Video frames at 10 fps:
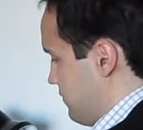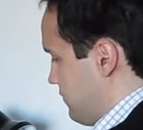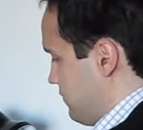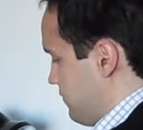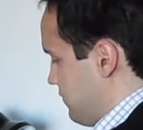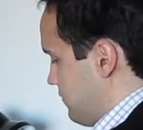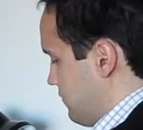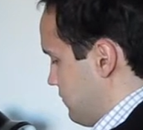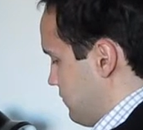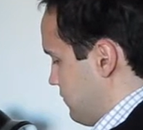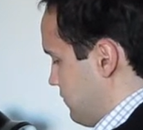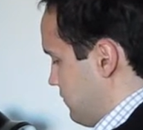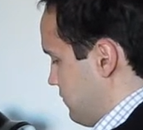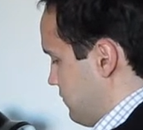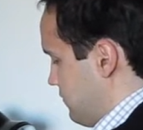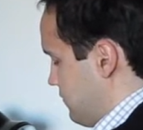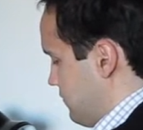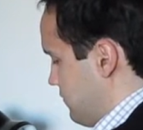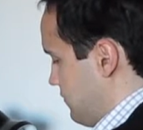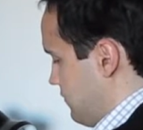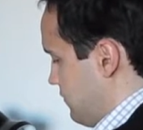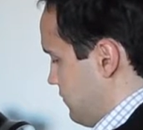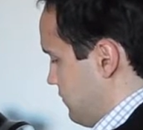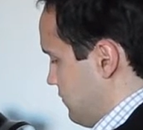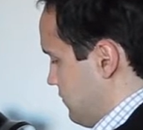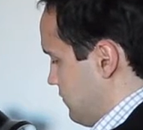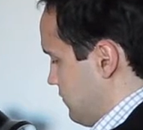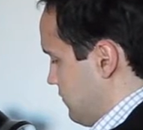(silence)